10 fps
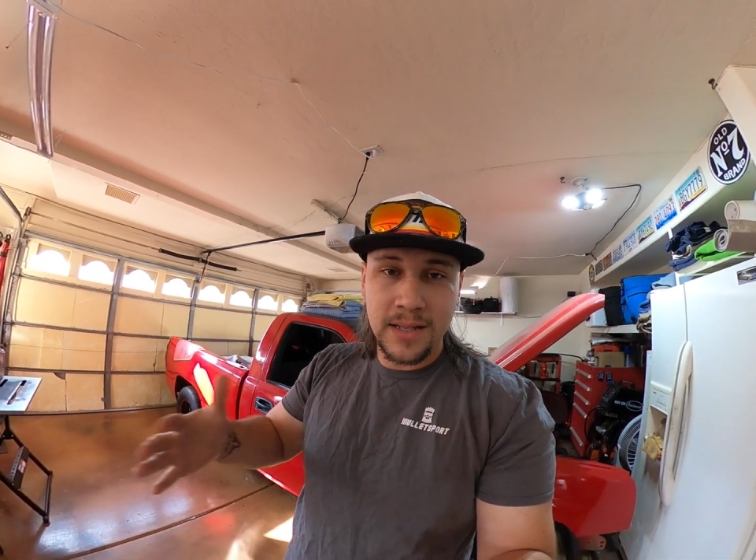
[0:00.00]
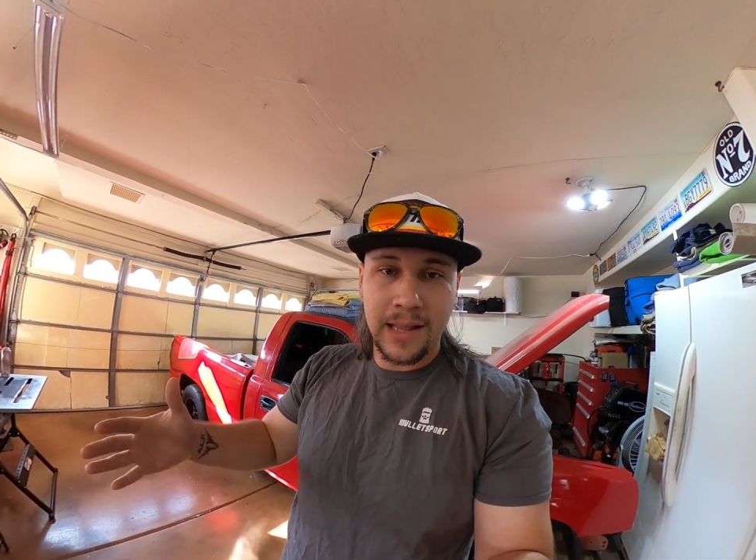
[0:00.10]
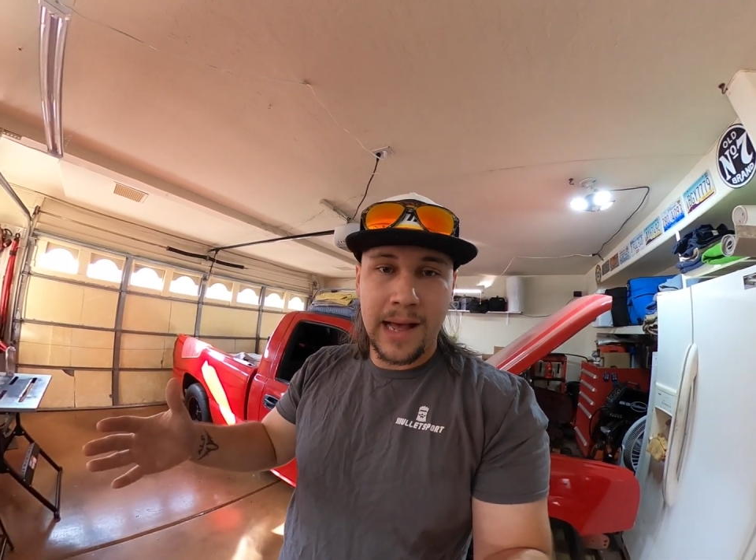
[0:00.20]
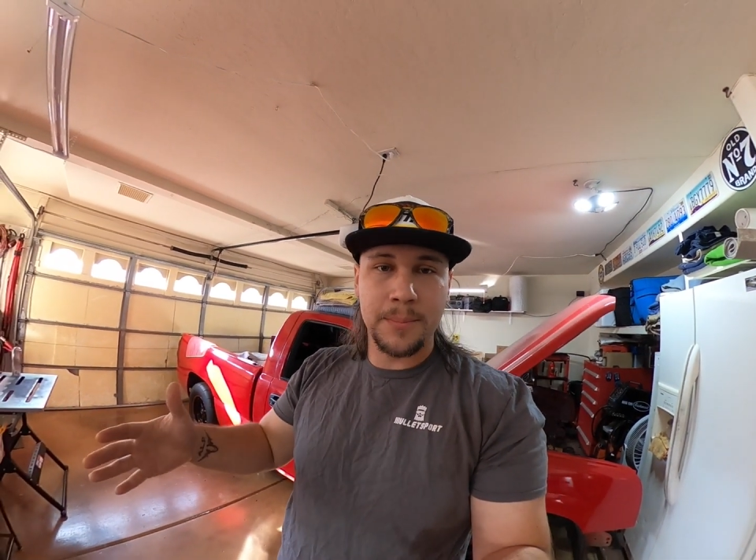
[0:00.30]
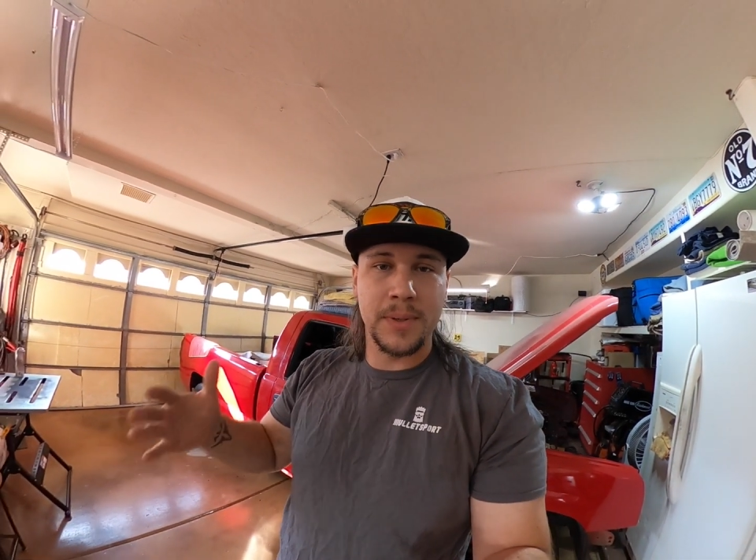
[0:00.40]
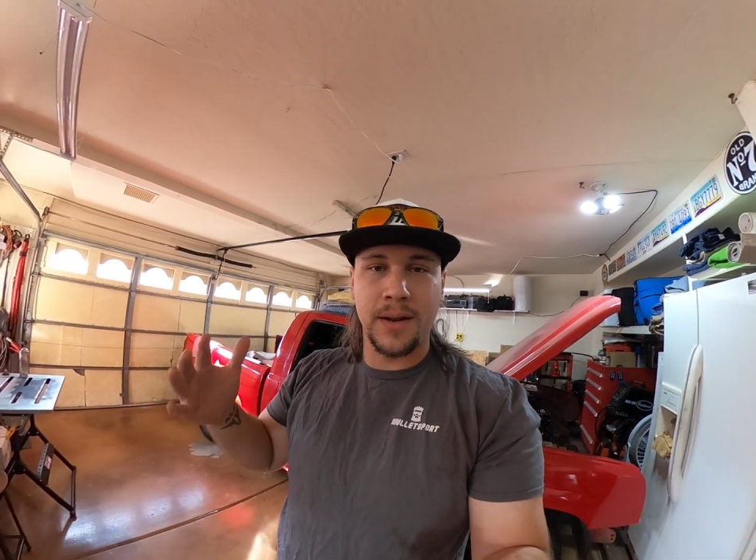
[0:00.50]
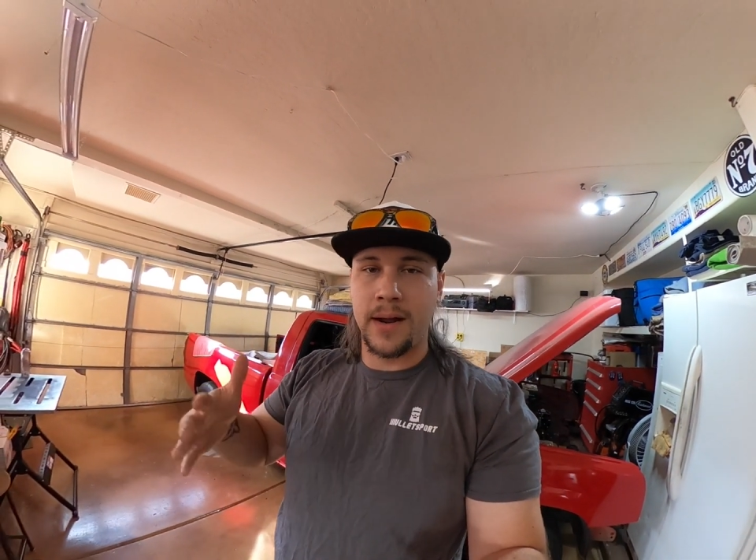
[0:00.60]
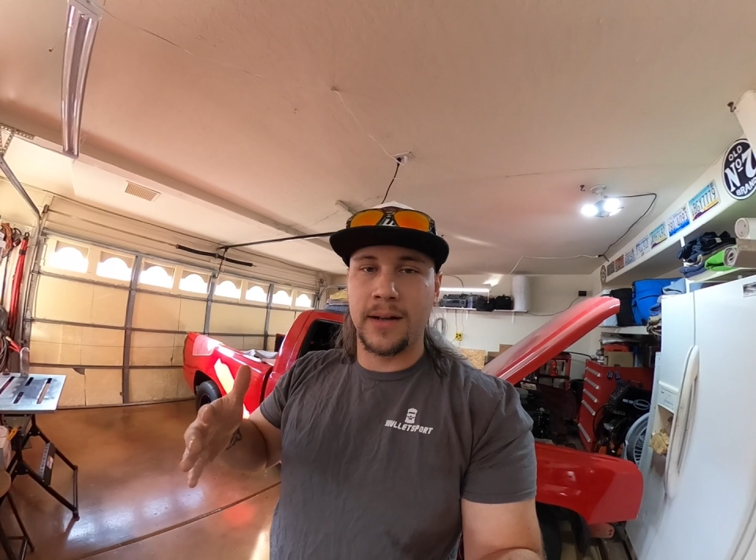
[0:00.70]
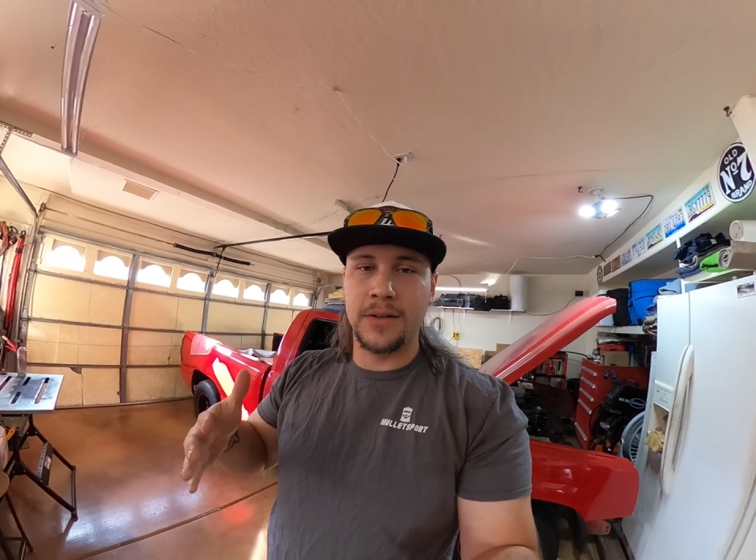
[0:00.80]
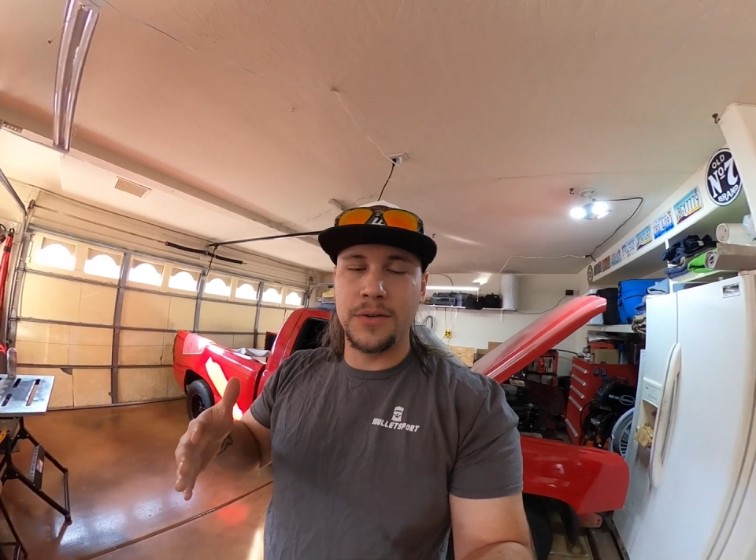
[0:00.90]
lot, but
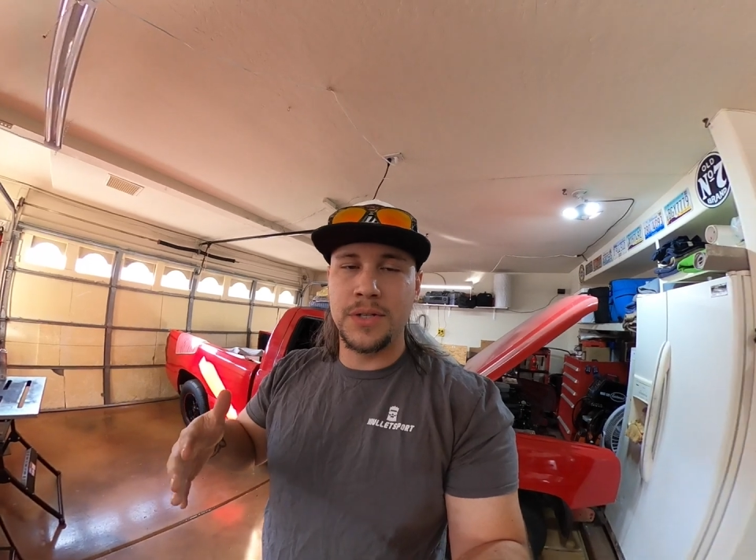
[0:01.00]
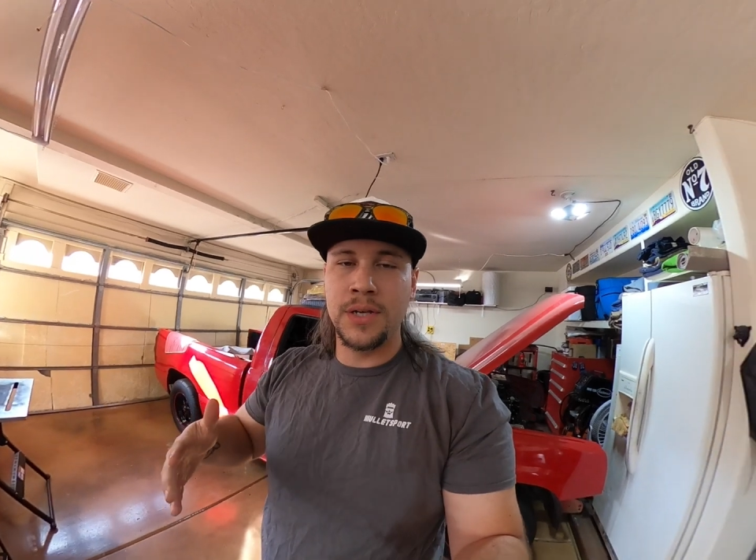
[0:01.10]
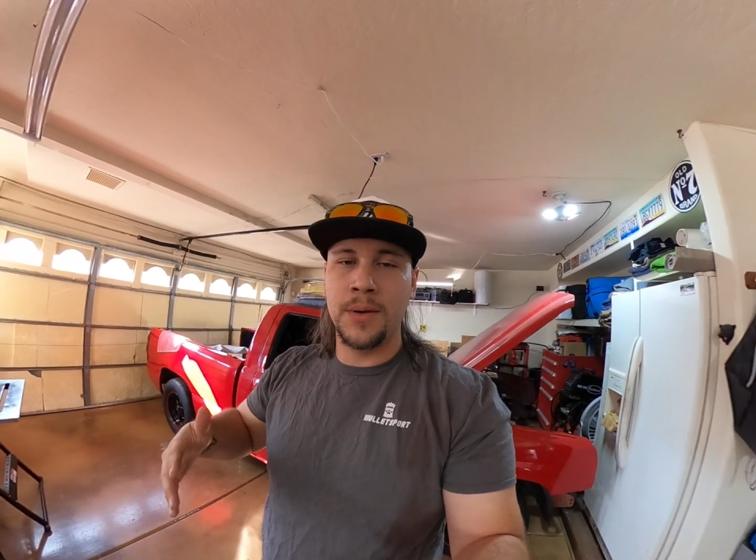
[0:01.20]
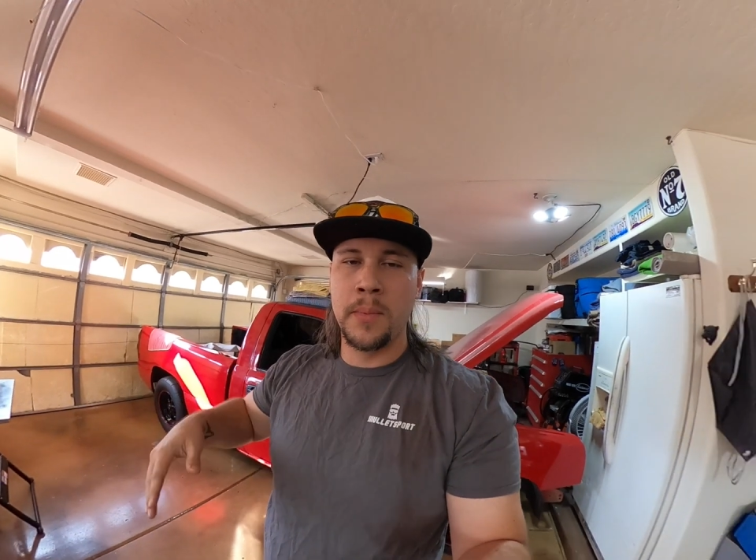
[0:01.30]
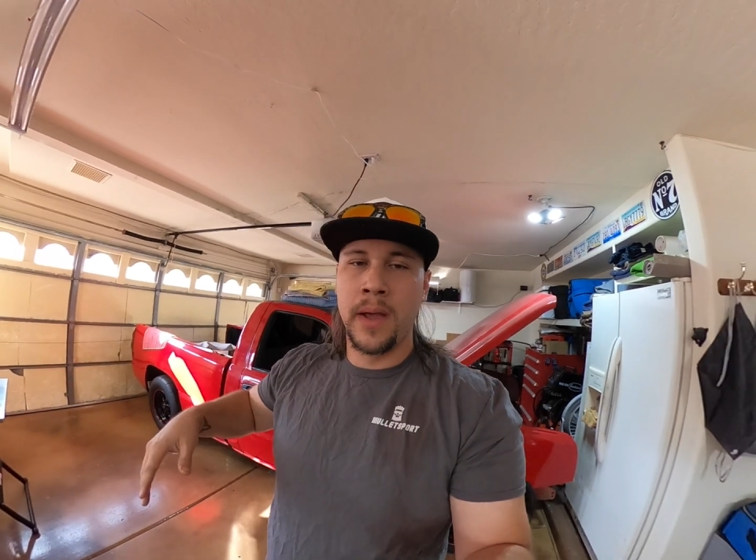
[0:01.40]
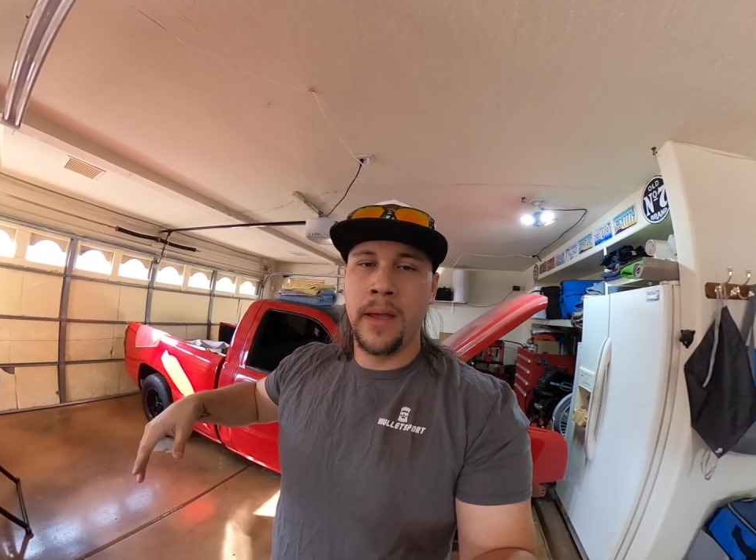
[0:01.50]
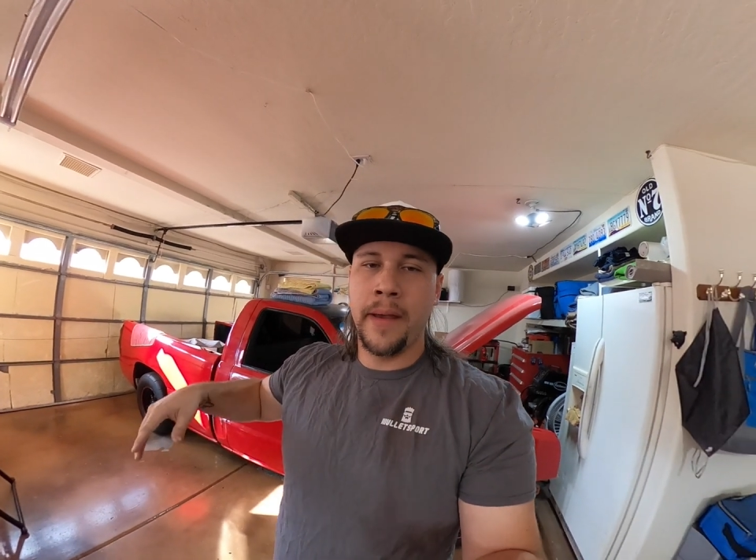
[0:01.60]
not on YouTube.